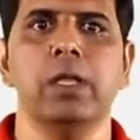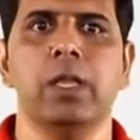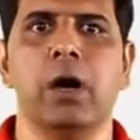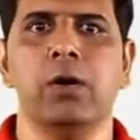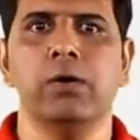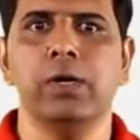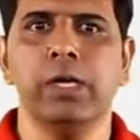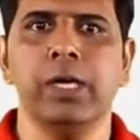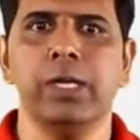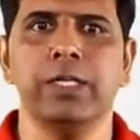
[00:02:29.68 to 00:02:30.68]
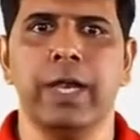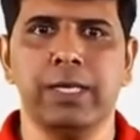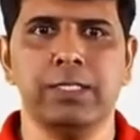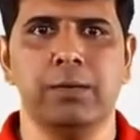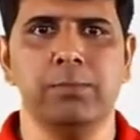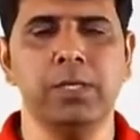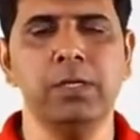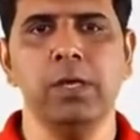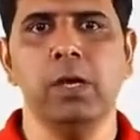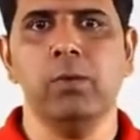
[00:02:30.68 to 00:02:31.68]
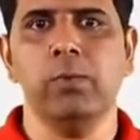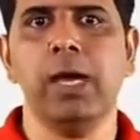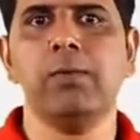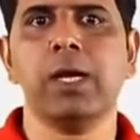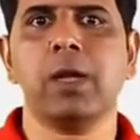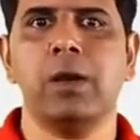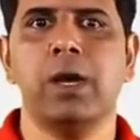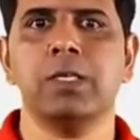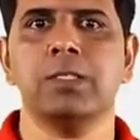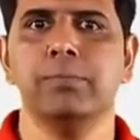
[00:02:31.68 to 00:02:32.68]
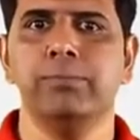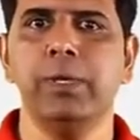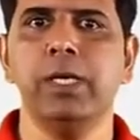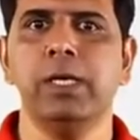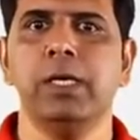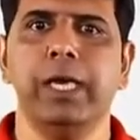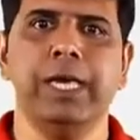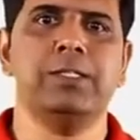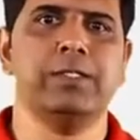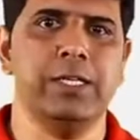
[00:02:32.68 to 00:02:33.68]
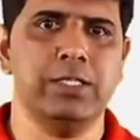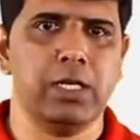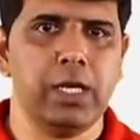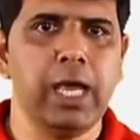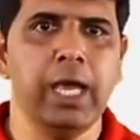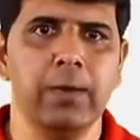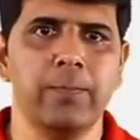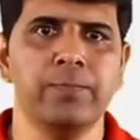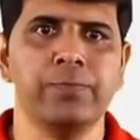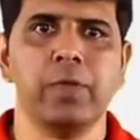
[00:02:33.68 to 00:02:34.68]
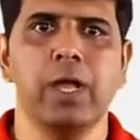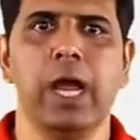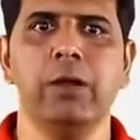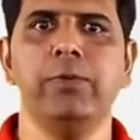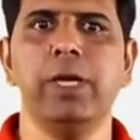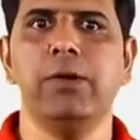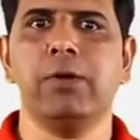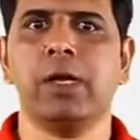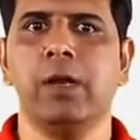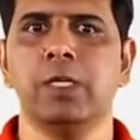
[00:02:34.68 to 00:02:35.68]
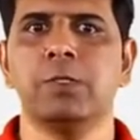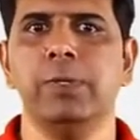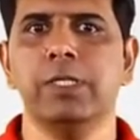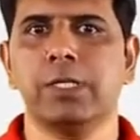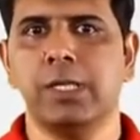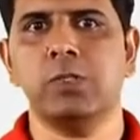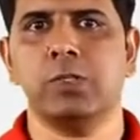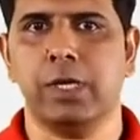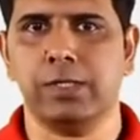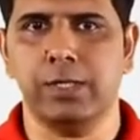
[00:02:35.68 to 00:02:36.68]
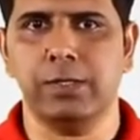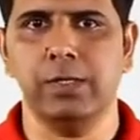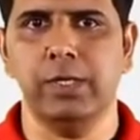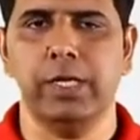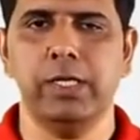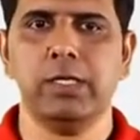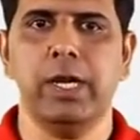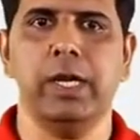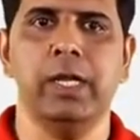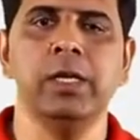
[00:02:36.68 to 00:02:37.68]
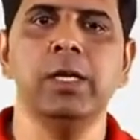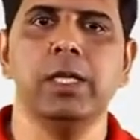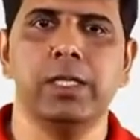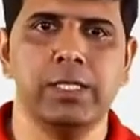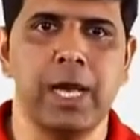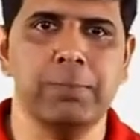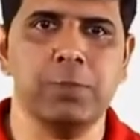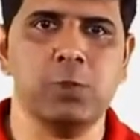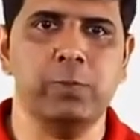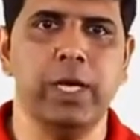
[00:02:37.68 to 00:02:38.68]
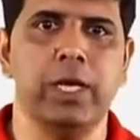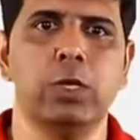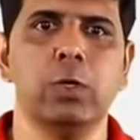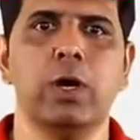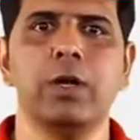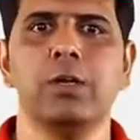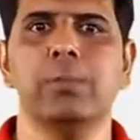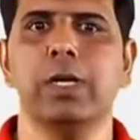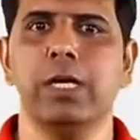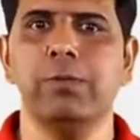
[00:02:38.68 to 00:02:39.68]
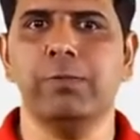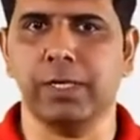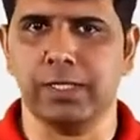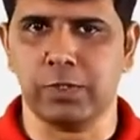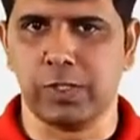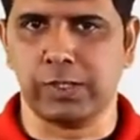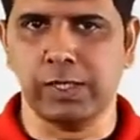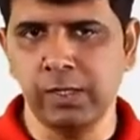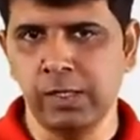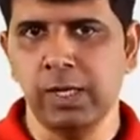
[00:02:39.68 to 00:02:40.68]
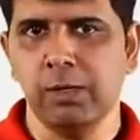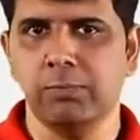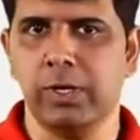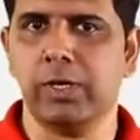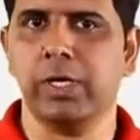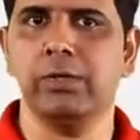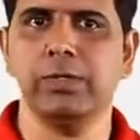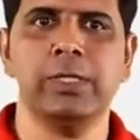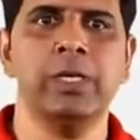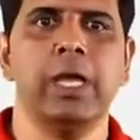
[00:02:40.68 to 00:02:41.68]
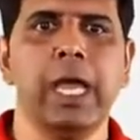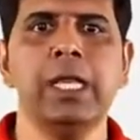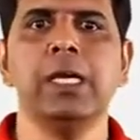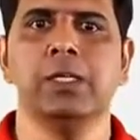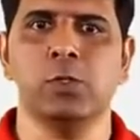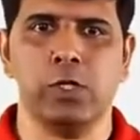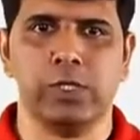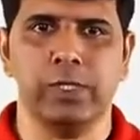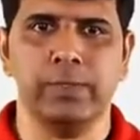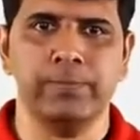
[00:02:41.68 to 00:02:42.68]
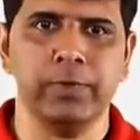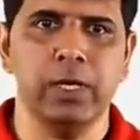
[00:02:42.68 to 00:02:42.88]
Now here is an example. We have a class B extends A and we have a class B's constructor. Incidentally, this happens to be a no argument default constructor, but you can do that in any constructor.